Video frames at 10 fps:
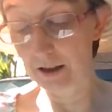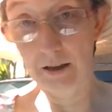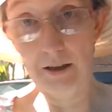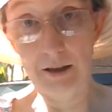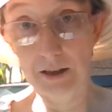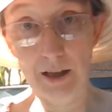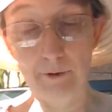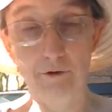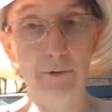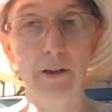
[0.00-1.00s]
in the time
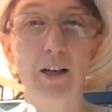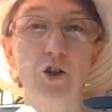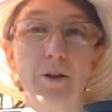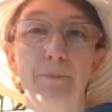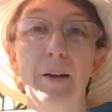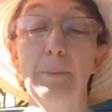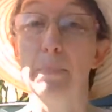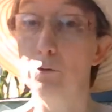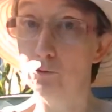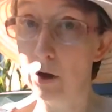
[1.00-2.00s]
of Revelation,
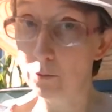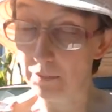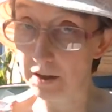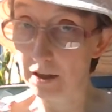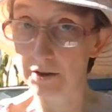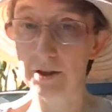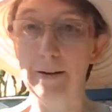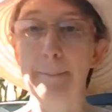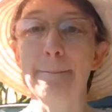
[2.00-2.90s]
but Rome does.